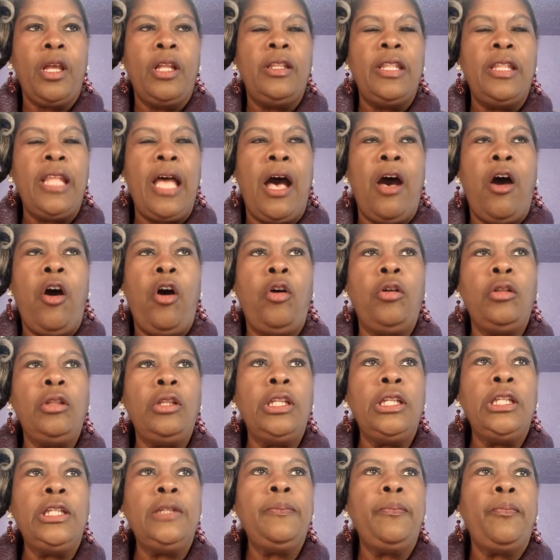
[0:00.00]
Not
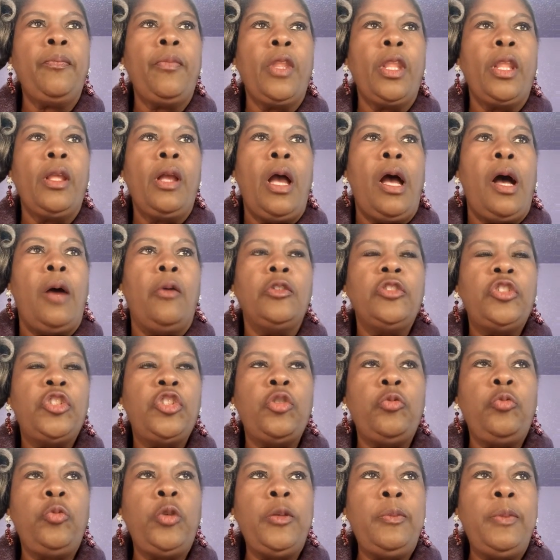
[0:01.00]
only
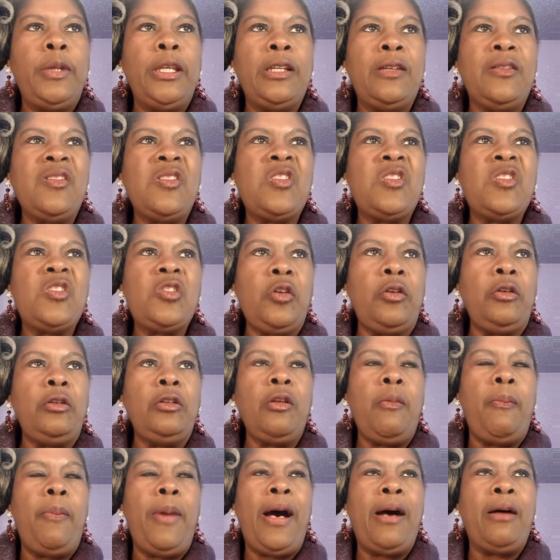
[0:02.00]
should we be concerned
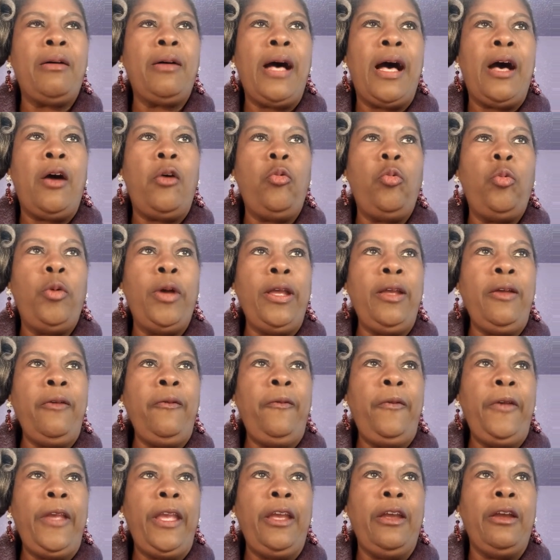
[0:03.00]
about our
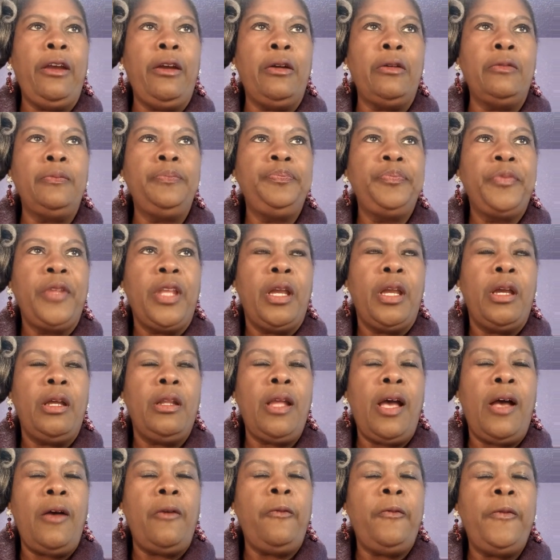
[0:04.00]
welfare and
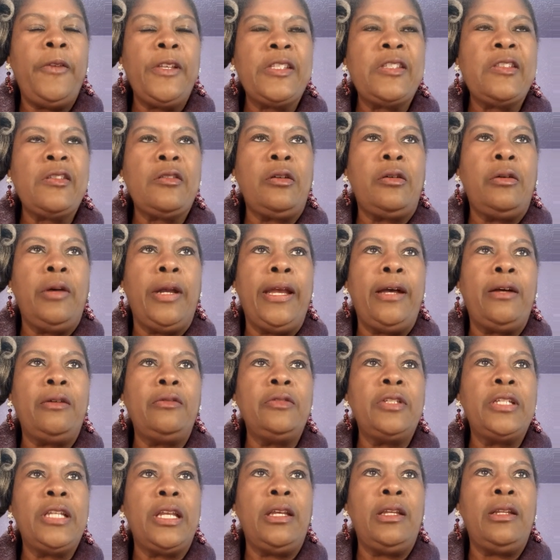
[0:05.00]
our physical
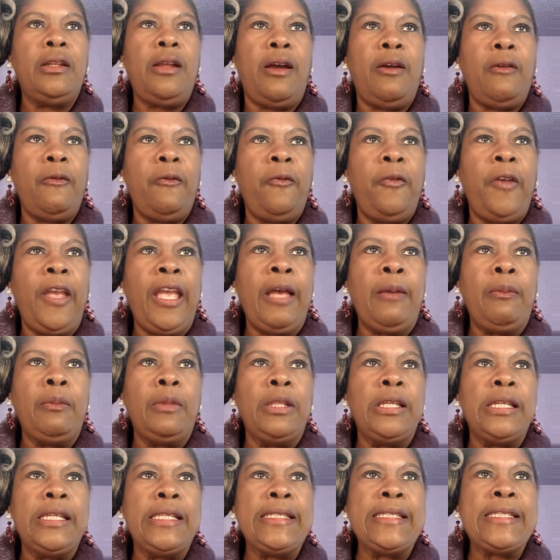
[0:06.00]
health and our
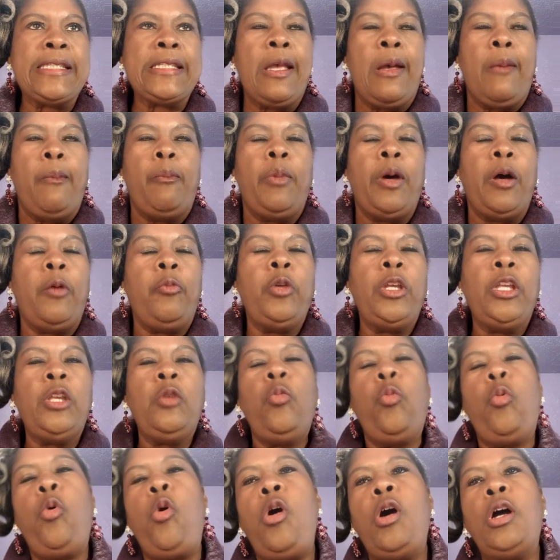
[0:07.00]
families, but we
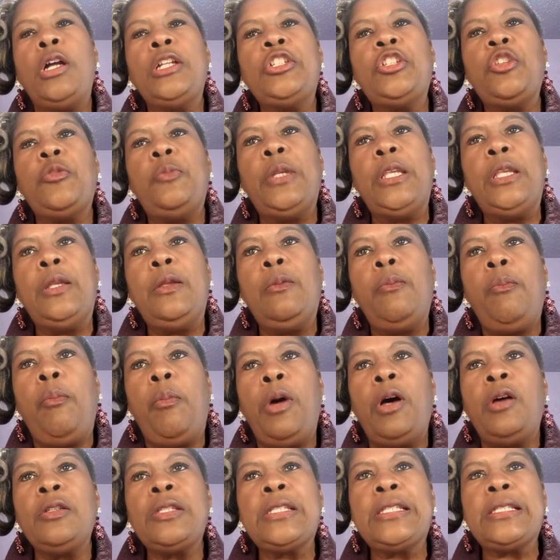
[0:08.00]
want to be
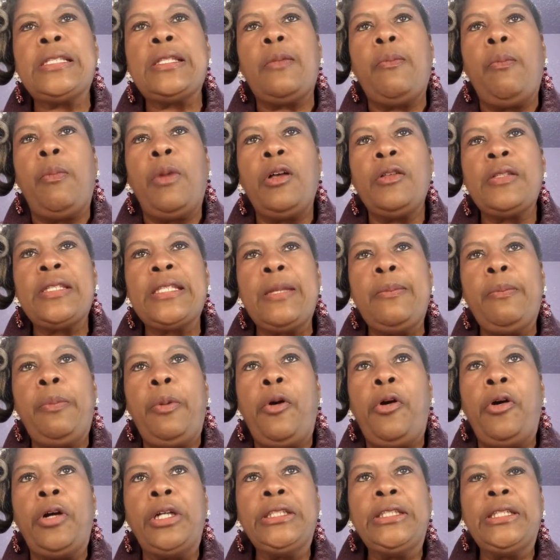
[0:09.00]
most most
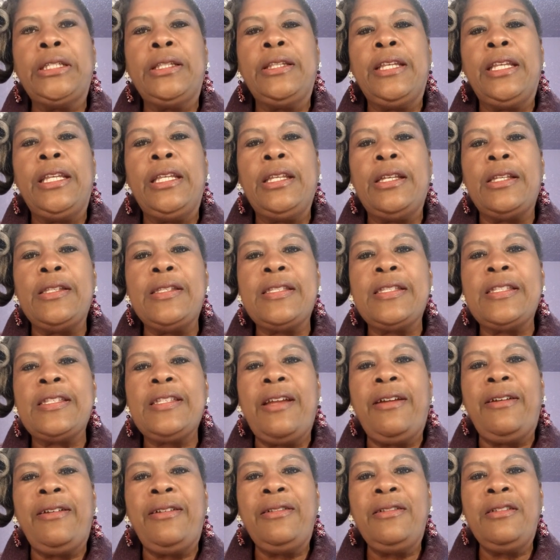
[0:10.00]
importantly
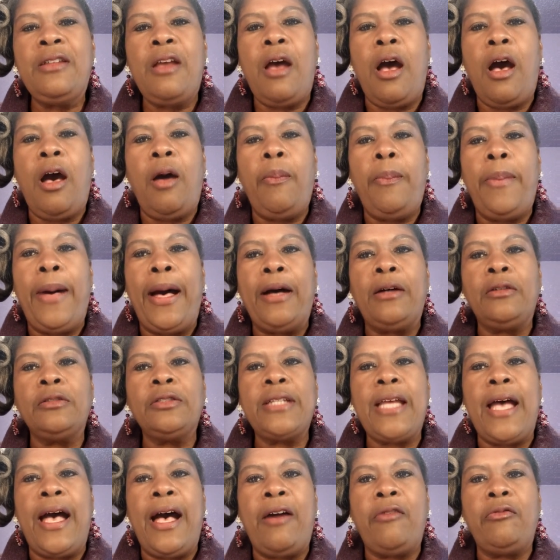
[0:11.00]
concerned about
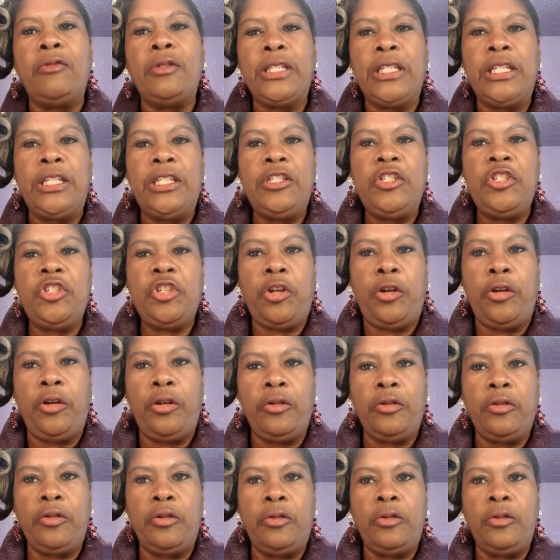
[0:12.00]
our
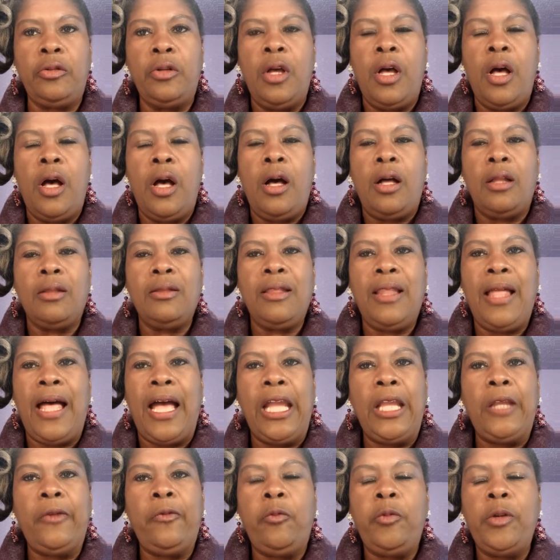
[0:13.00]
eternal
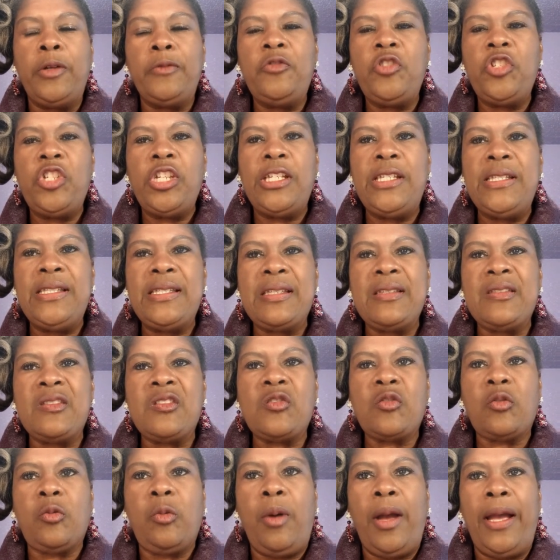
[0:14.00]
life with Jesus
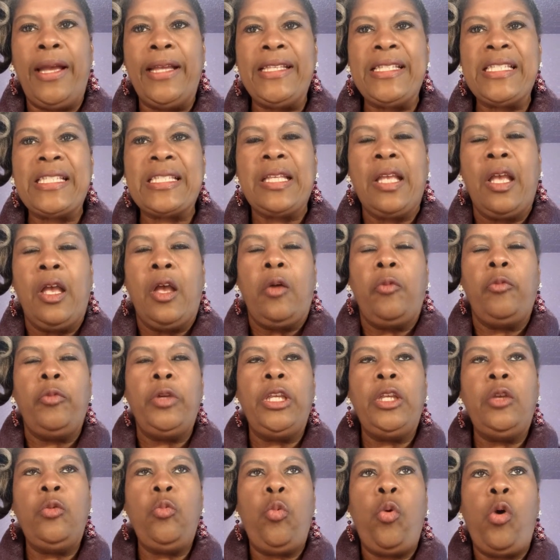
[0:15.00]
Christ.
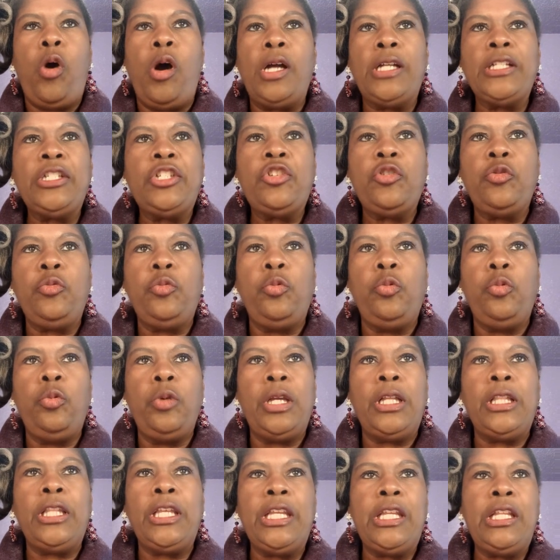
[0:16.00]
We want to
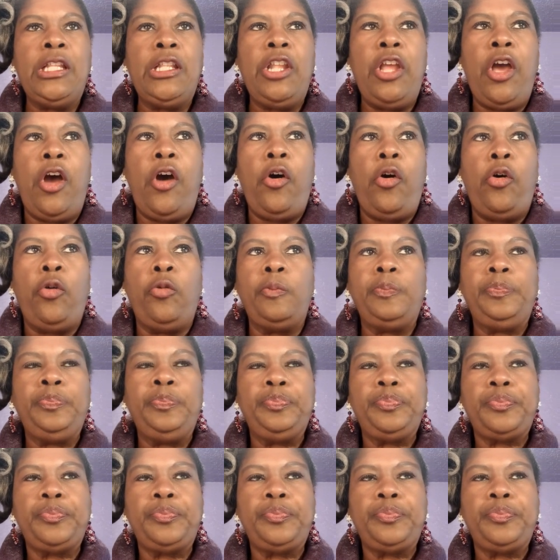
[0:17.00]
really know